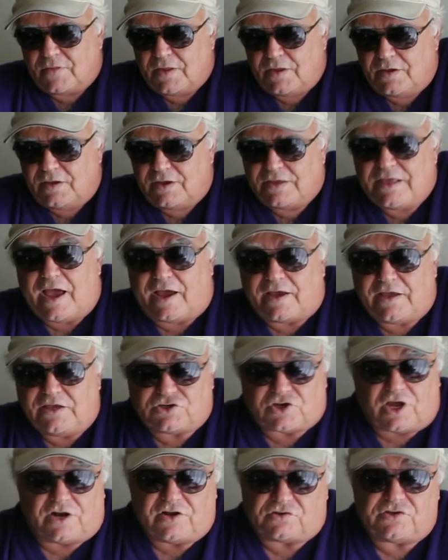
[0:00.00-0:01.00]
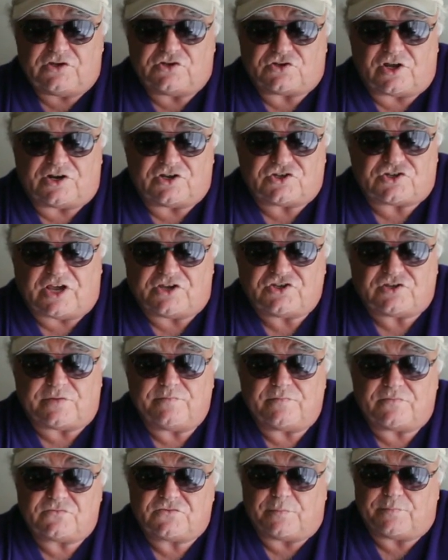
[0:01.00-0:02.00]
yeah, he's gonna say
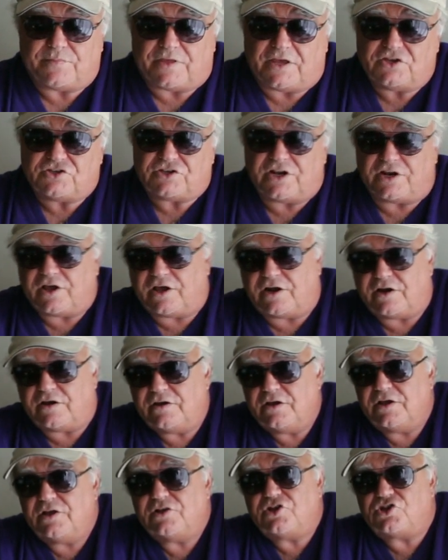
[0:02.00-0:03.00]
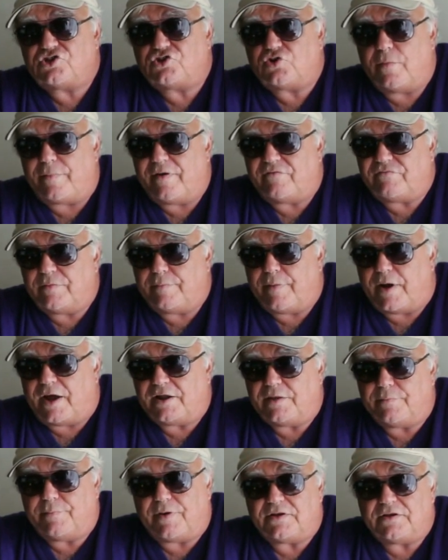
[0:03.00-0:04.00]
some things that are gonna disturb
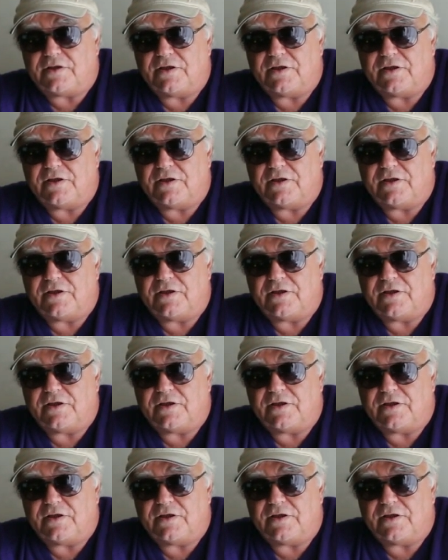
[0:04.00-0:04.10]
everybody, but